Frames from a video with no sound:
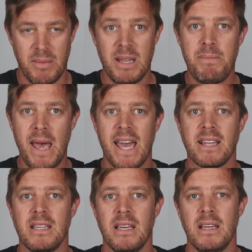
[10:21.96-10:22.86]

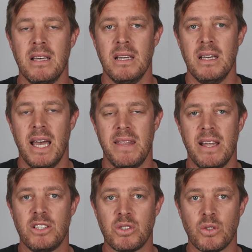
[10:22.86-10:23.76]
impact and
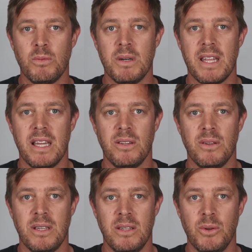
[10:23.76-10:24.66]
that trauma that
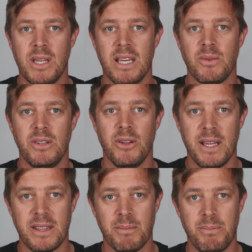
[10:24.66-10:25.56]
you get when you
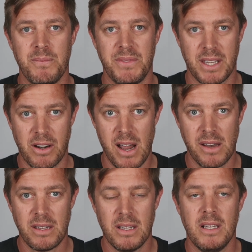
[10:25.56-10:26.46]
hit the
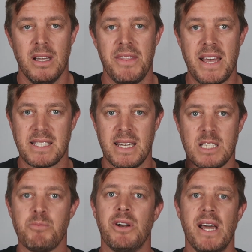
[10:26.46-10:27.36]
ground, that's
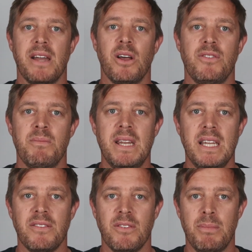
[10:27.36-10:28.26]
getting spread out over
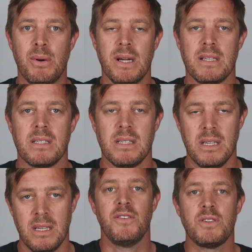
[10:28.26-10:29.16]
many different points.
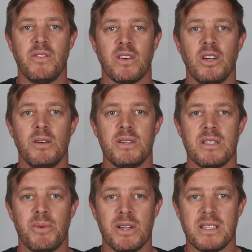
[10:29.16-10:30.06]
1st of October
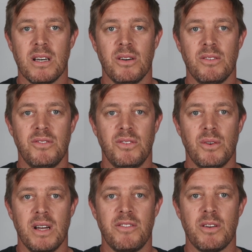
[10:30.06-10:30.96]
is the pre-sale
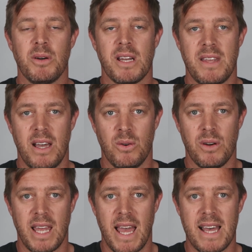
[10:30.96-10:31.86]
for everybody that
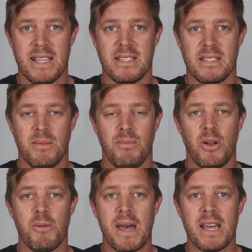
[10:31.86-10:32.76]
already has
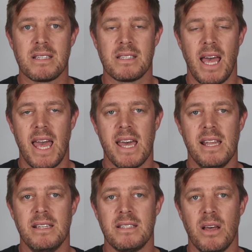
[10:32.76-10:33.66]
Motobags,
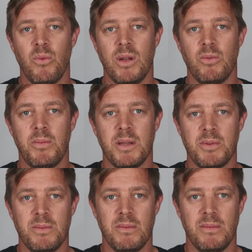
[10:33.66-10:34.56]
and we will be
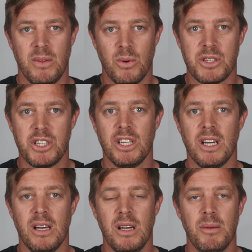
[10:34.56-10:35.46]
launching
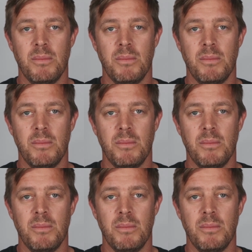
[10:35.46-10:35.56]
a